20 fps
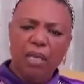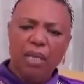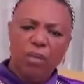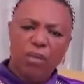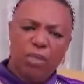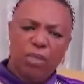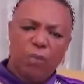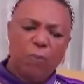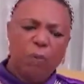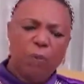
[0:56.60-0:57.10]

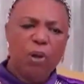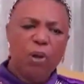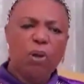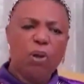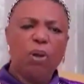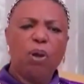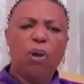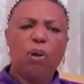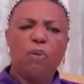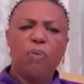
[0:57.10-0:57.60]
You
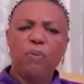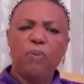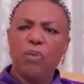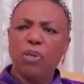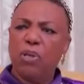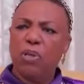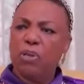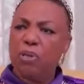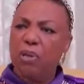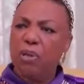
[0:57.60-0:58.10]
spoke of
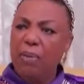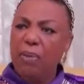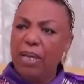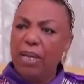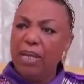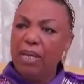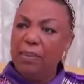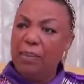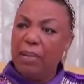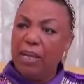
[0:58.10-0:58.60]
John
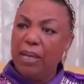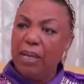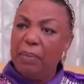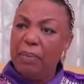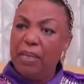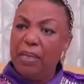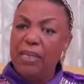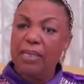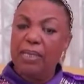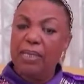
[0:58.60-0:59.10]
Dramani
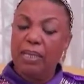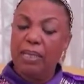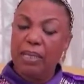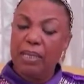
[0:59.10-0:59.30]
Mahama's,